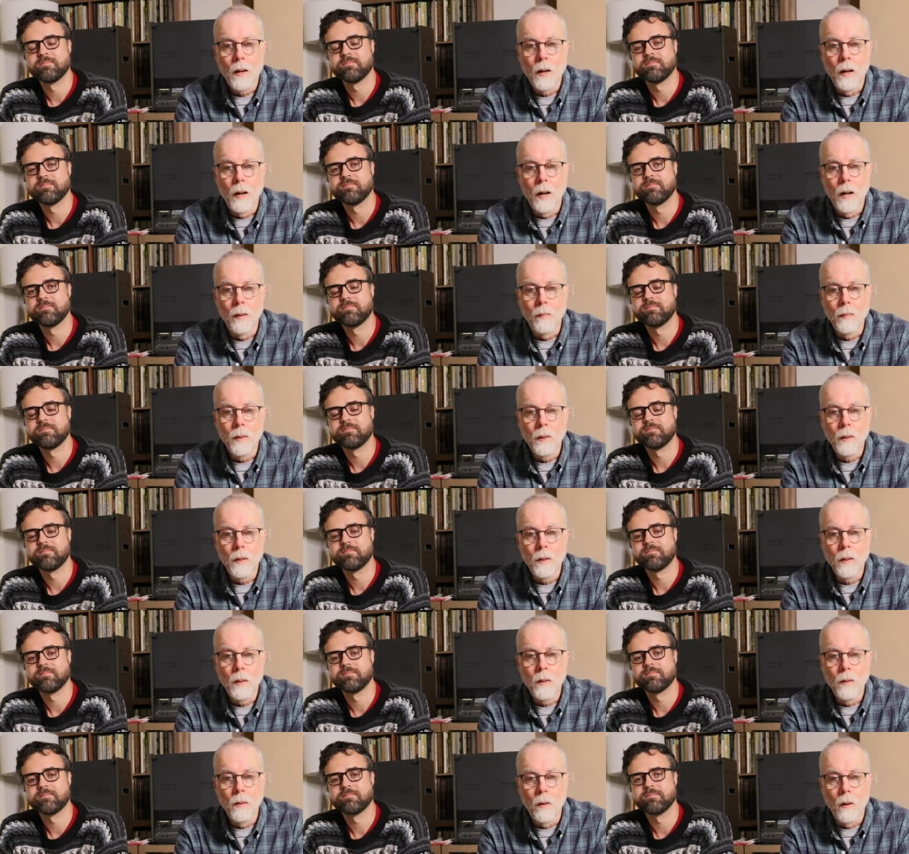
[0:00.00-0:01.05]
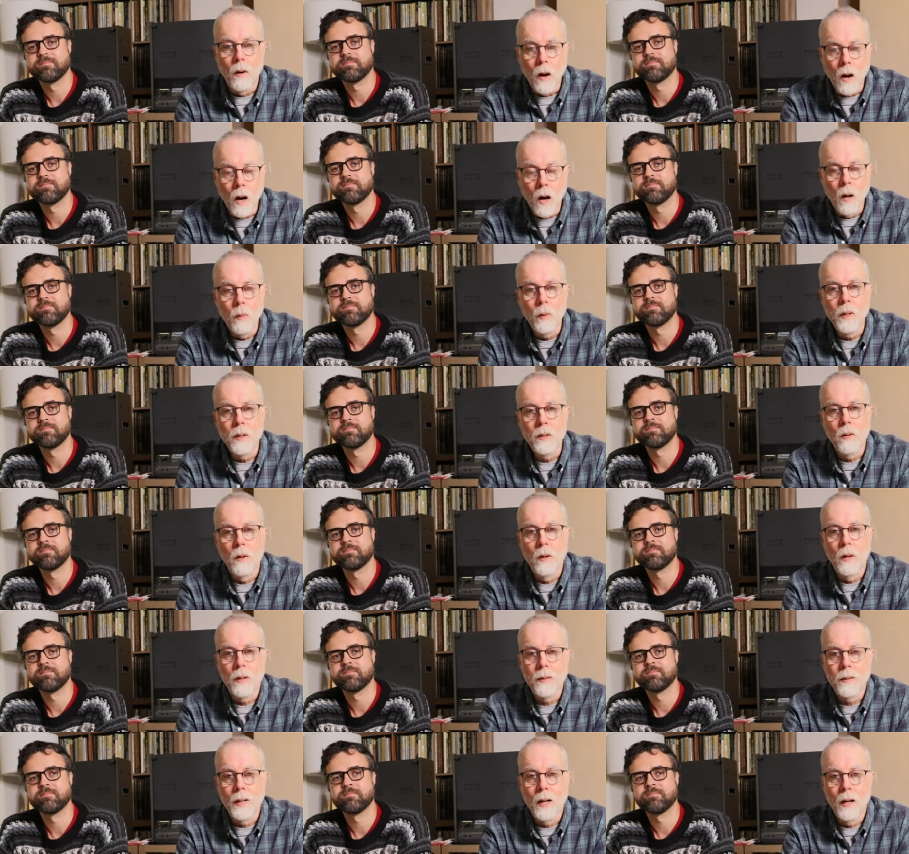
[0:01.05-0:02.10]
Speaker 1: um, you're always
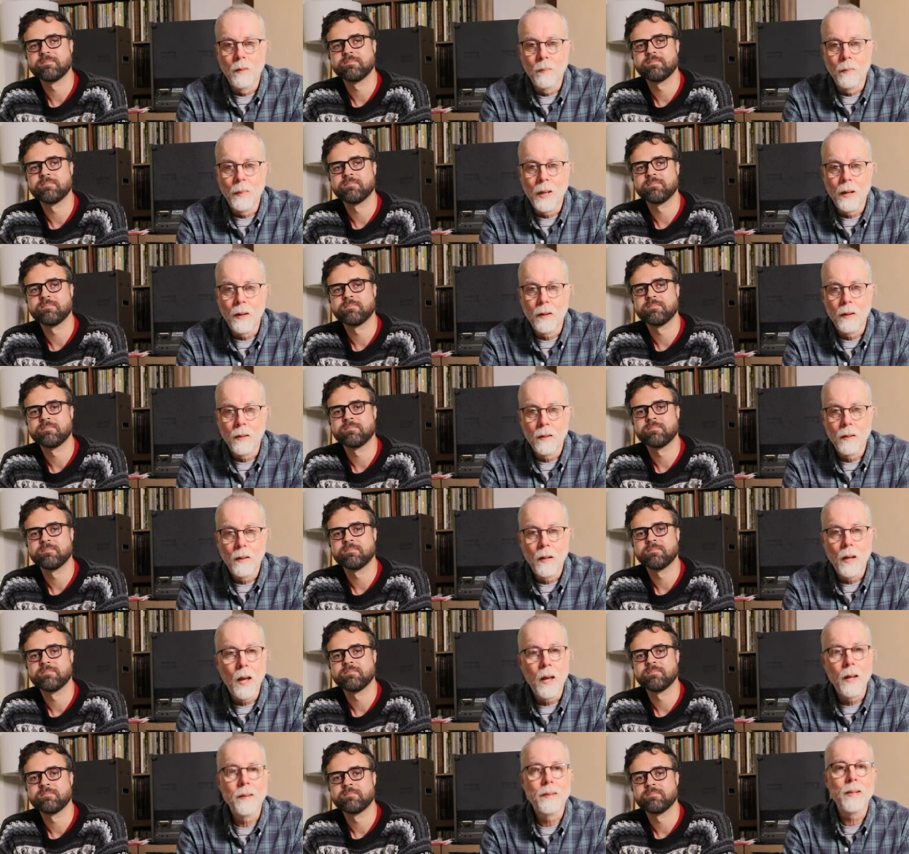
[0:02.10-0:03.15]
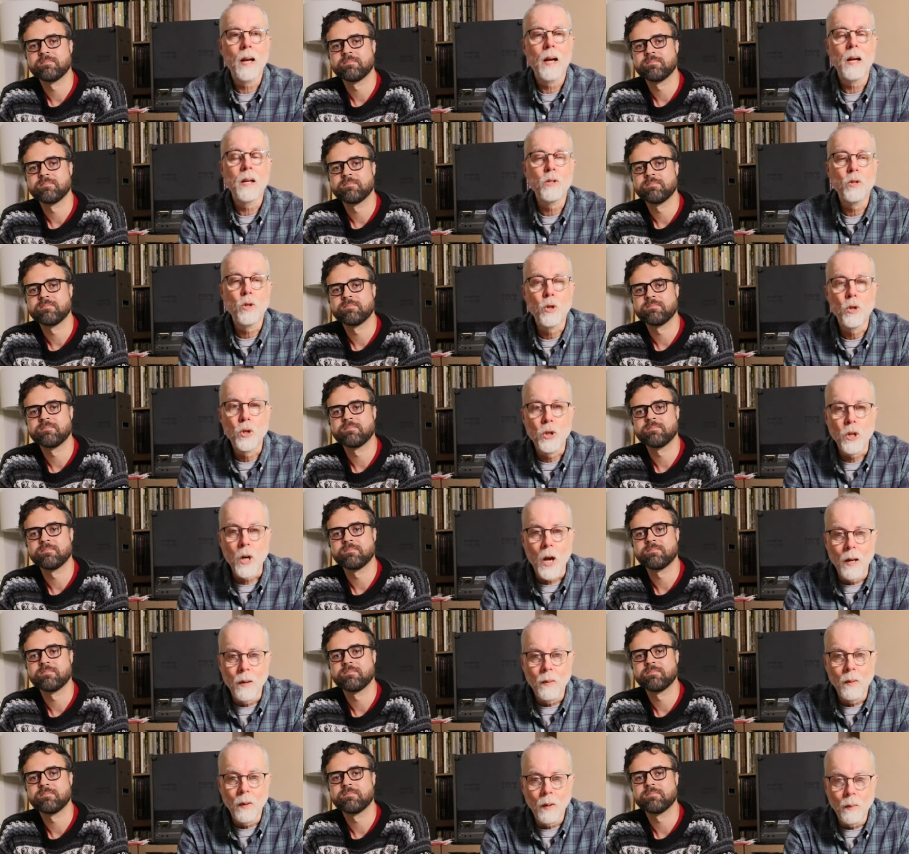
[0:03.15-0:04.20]
going to sound better as a
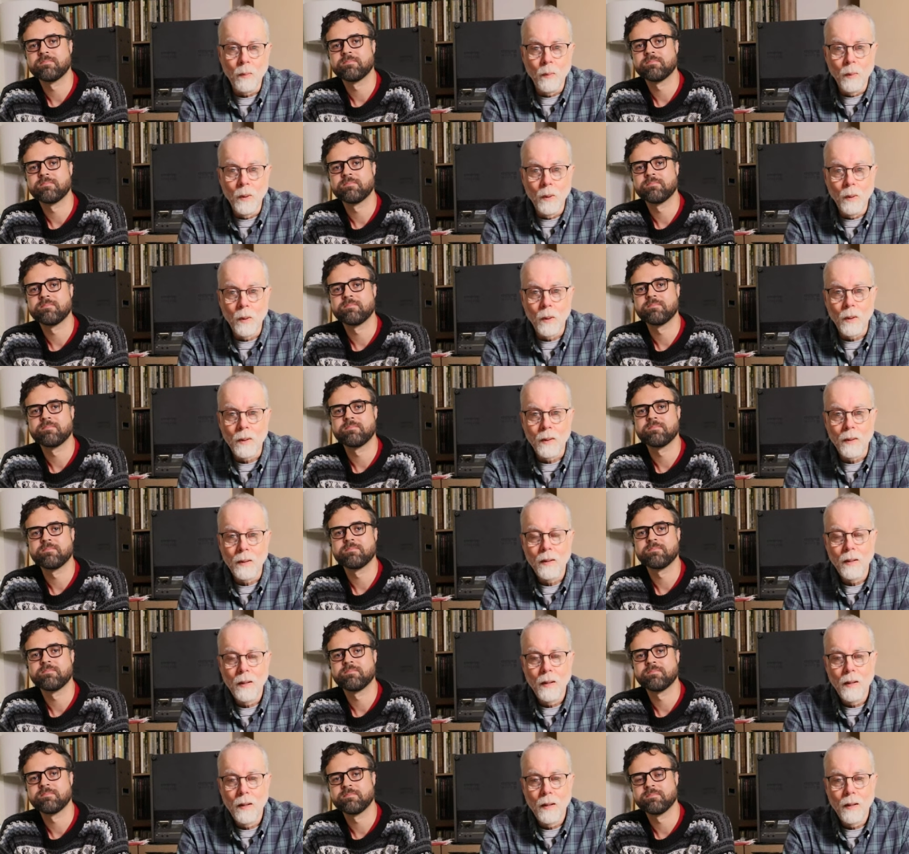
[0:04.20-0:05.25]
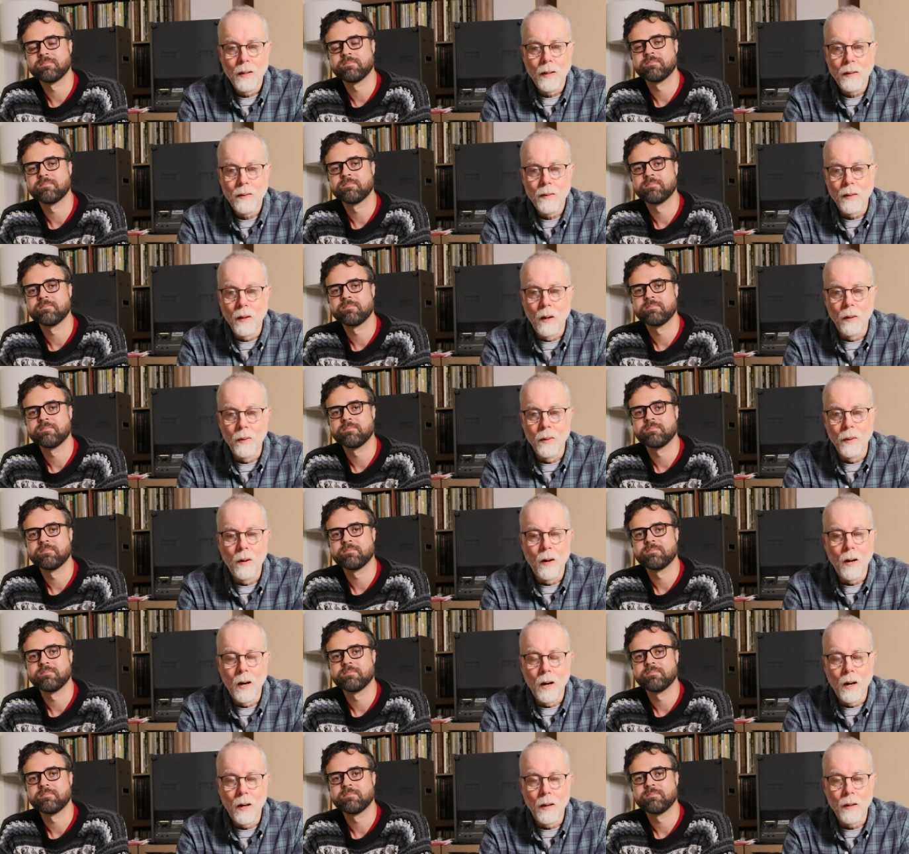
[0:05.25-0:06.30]
general rule so there
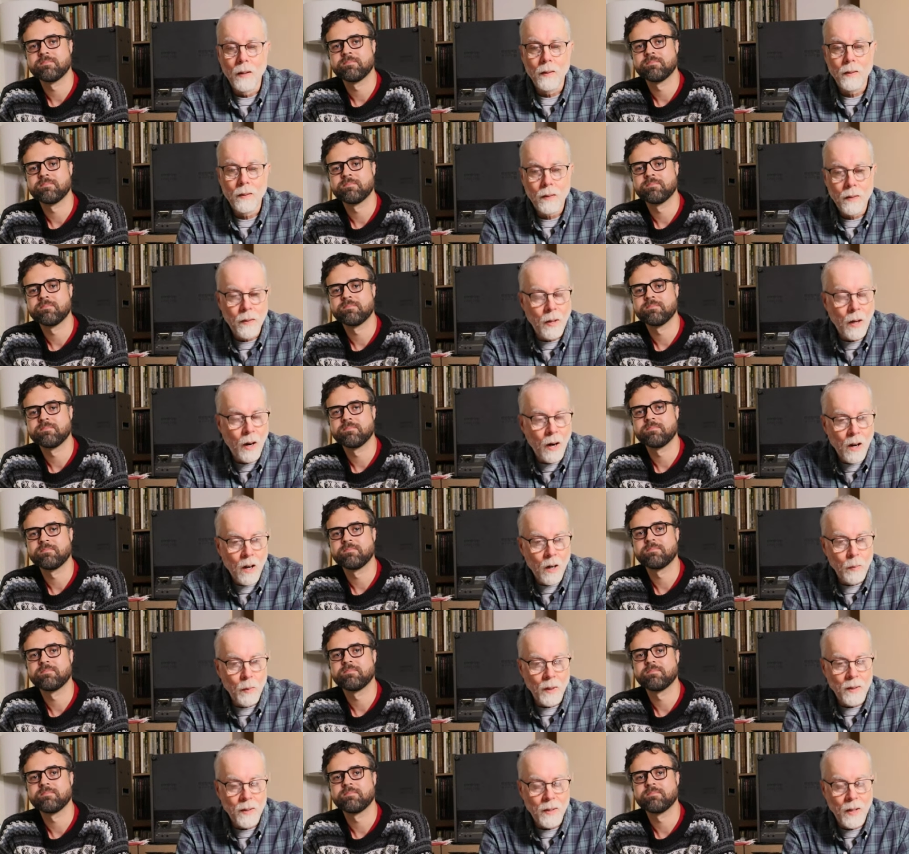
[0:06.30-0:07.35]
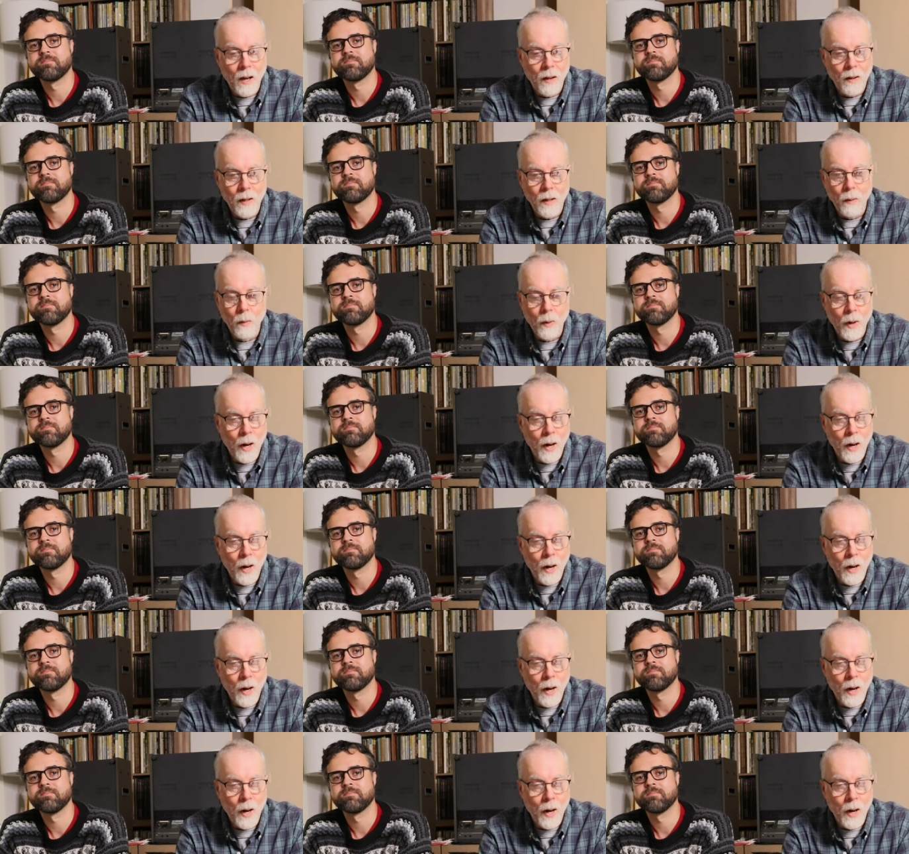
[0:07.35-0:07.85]
are terrible sounding